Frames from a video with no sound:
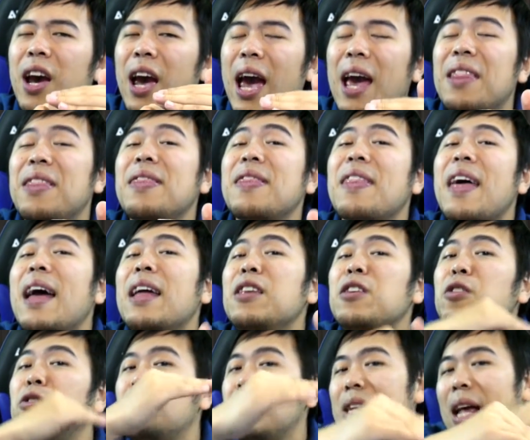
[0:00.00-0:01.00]
and then
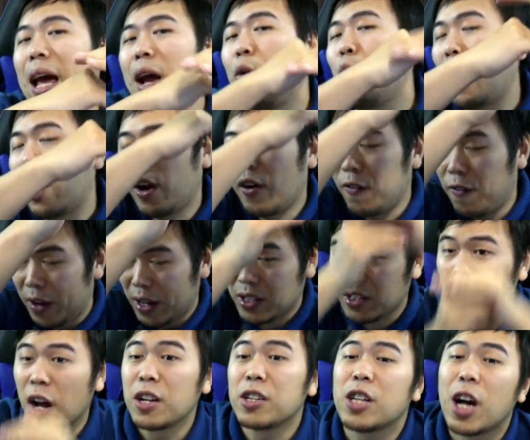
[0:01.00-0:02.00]
you stack quick effects
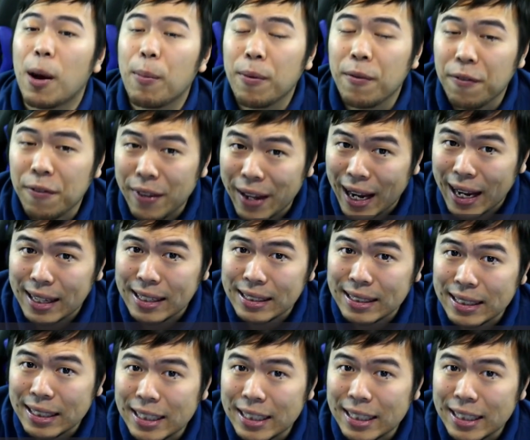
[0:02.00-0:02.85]
on top of that.